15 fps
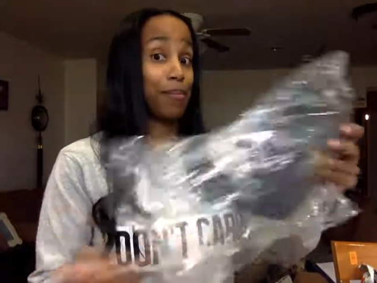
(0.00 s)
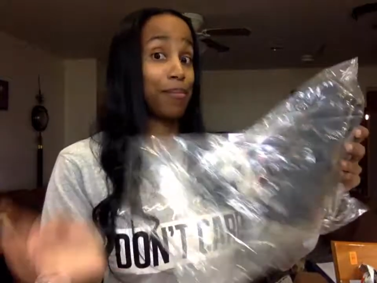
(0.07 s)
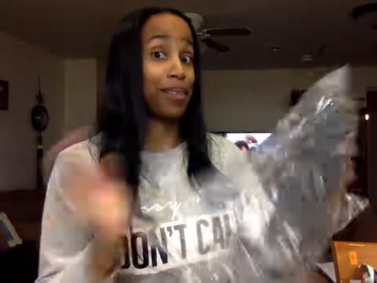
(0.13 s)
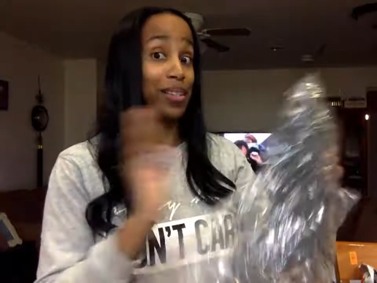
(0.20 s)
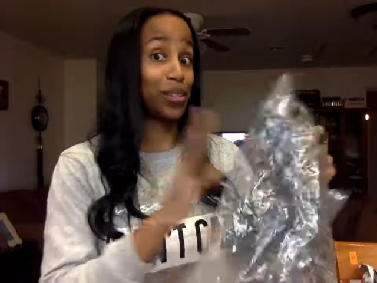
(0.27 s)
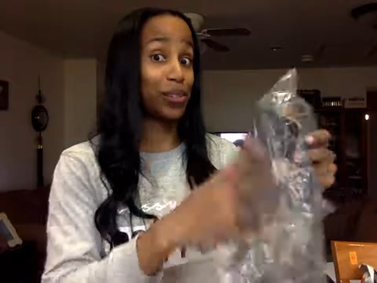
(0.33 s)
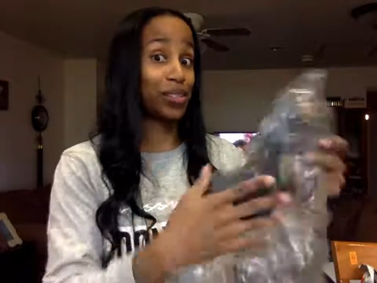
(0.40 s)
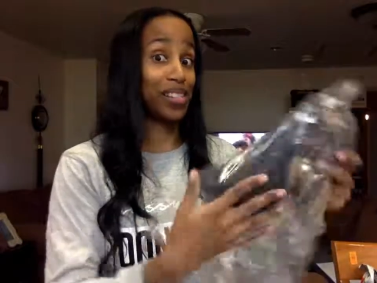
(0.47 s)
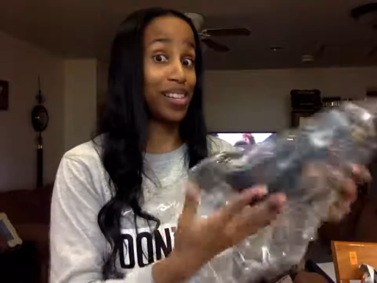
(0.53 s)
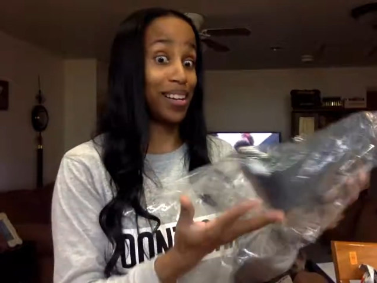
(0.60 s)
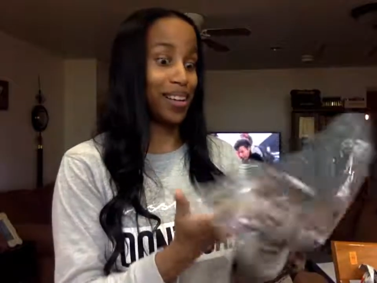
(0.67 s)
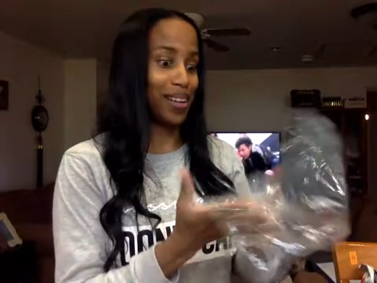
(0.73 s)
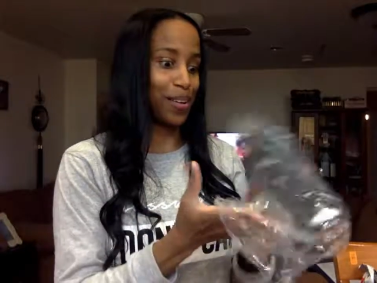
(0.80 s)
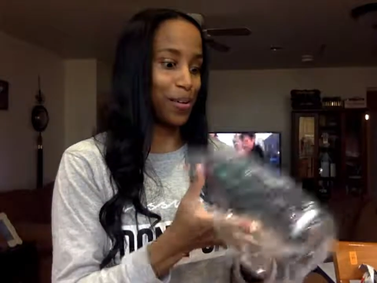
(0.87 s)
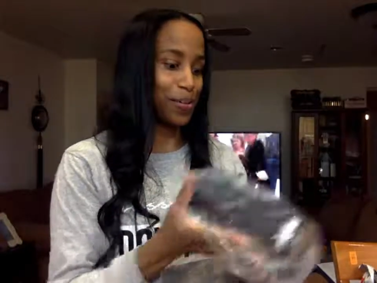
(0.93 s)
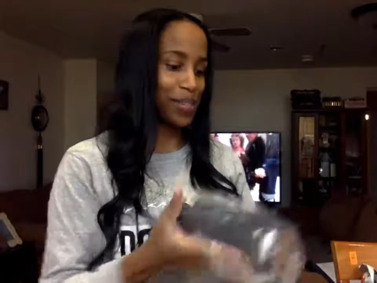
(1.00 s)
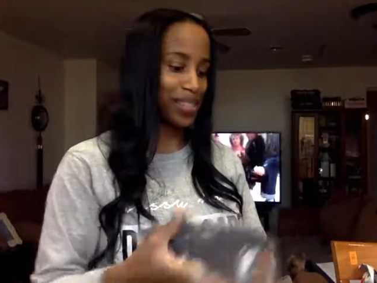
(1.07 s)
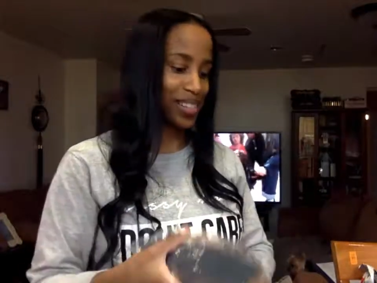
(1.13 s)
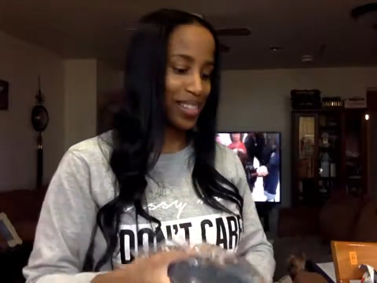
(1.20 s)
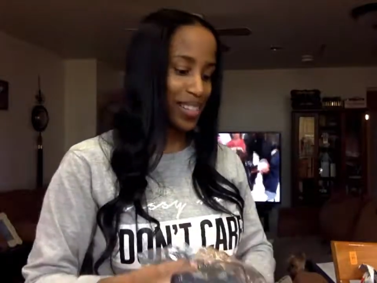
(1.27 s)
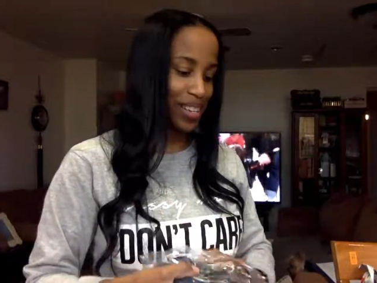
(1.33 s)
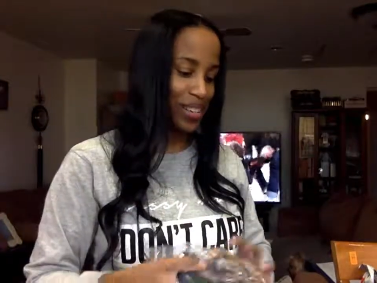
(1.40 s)
my Louis Vuitton Alma.
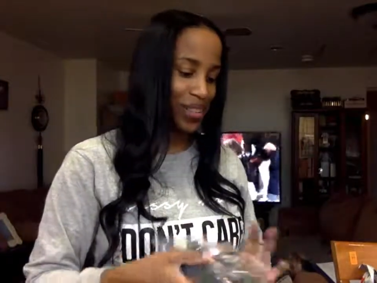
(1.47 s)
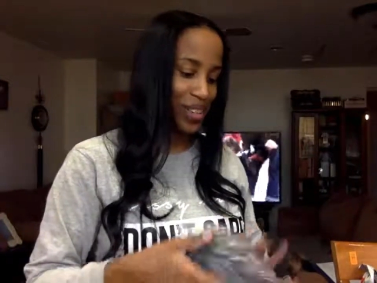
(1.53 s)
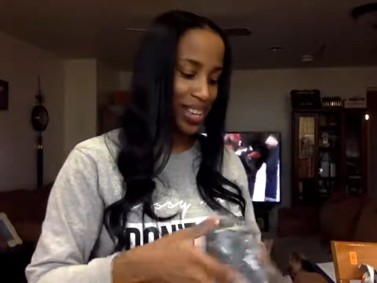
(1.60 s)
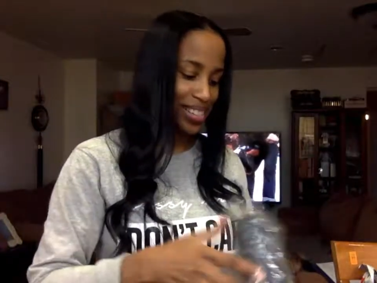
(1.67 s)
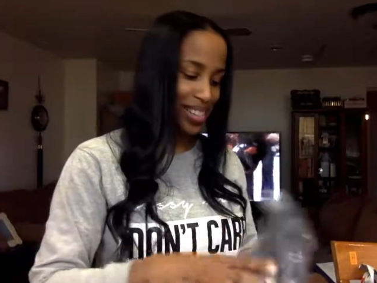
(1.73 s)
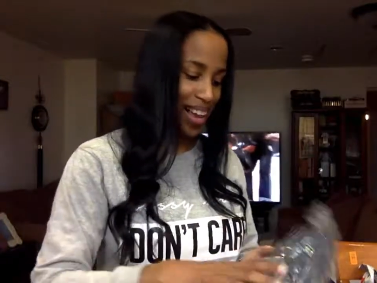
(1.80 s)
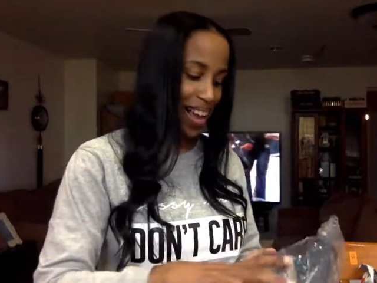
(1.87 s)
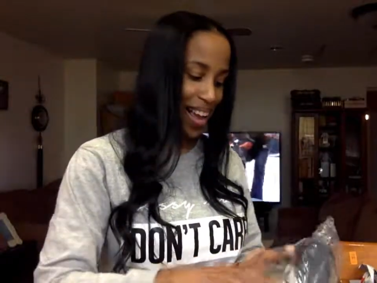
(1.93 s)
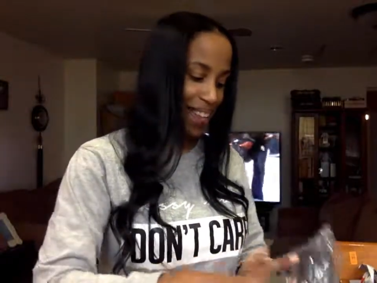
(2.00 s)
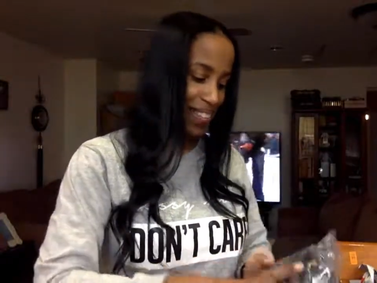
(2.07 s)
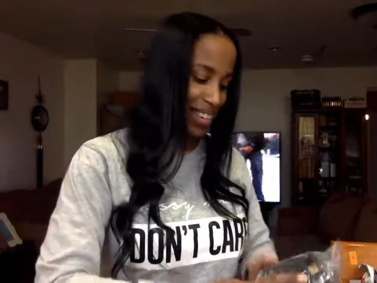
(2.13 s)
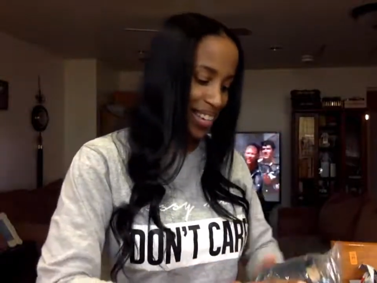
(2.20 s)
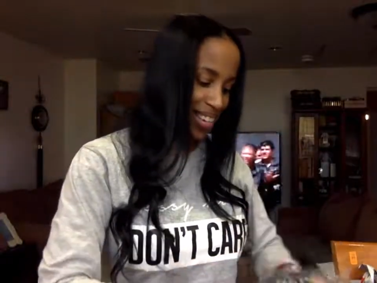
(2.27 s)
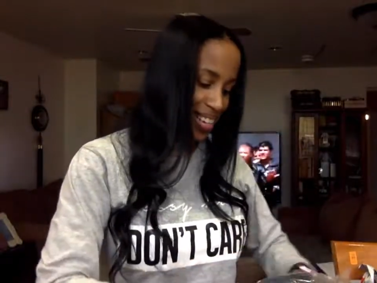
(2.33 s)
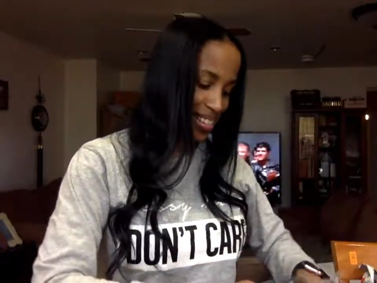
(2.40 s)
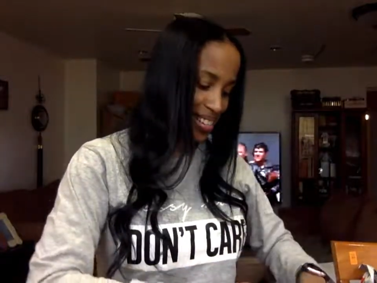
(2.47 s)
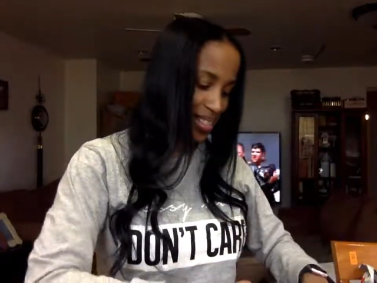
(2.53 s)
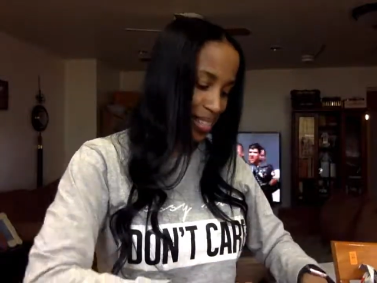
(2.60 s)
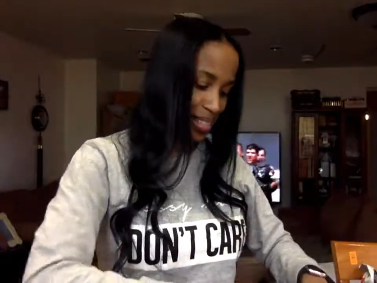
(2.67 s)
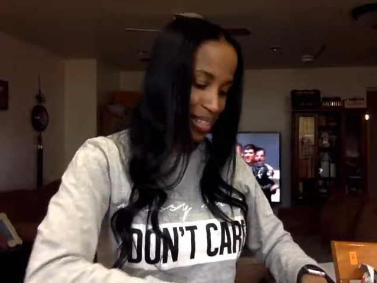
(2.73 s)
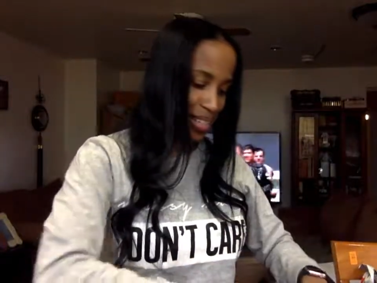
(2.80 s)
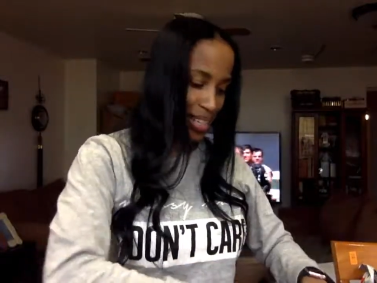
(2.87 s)
So there you guys have it.
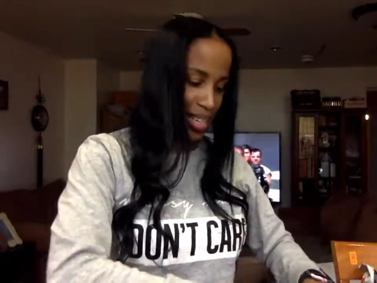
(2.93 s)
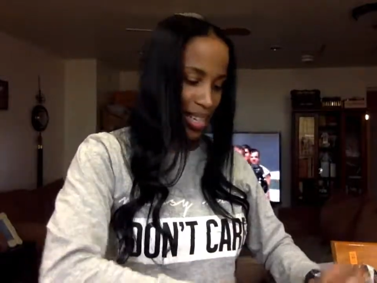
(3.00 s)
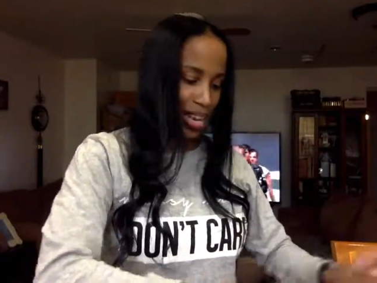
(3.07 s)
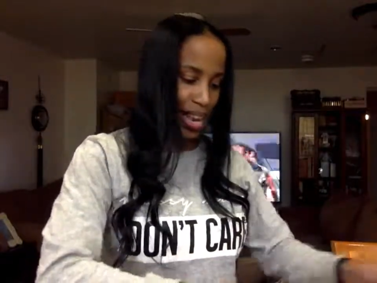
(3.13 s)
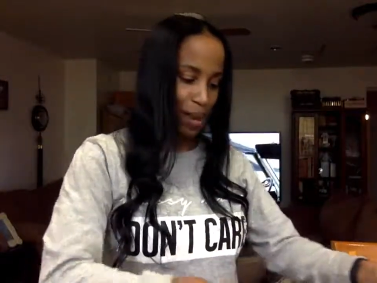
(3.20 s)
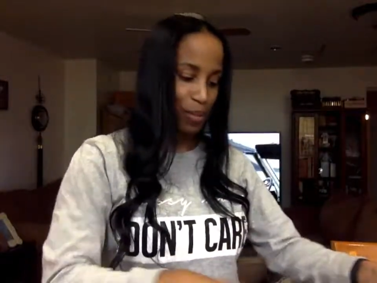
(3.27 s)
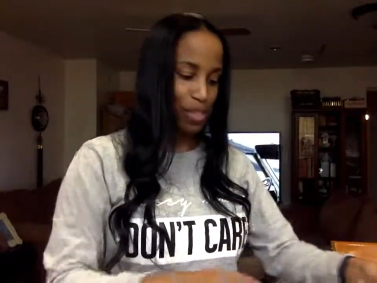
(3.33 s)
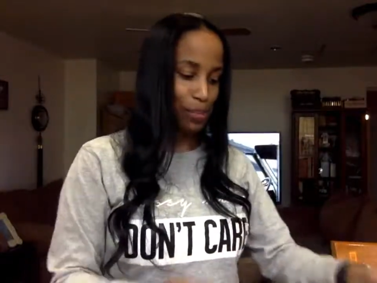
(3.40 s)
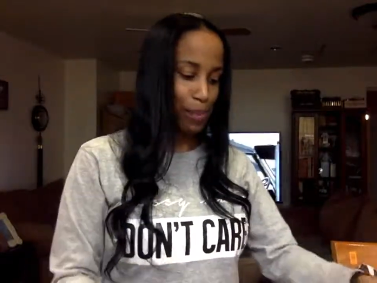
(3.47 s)
I was